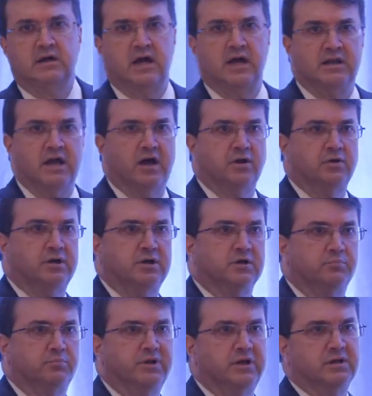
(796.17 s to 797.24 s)
And not only
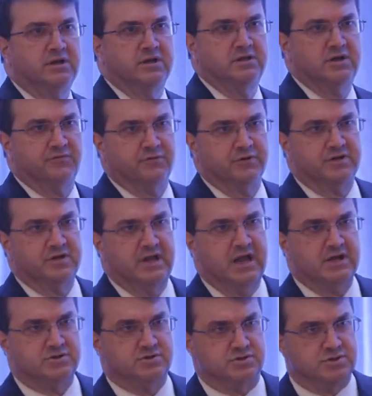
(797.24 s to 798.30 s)
completely indifferent to
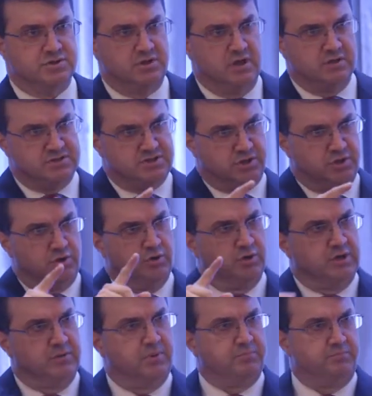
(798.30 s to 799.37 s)
national
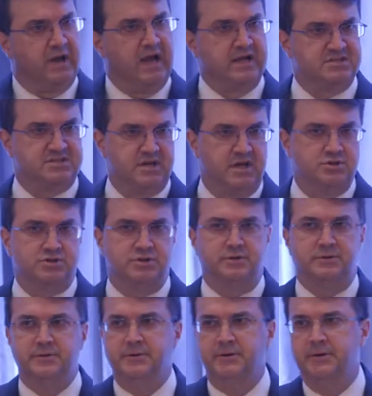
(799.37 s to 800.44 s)
security, but by
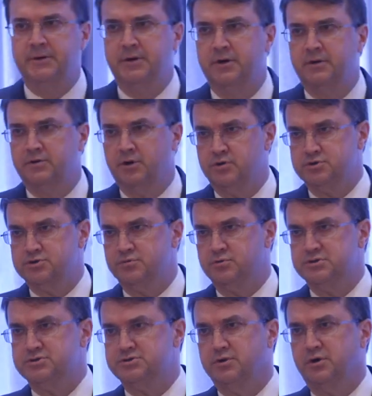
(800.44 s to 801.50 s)
extension, those who
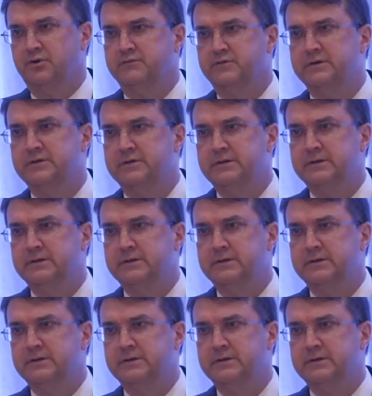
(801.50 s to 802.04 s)
had served.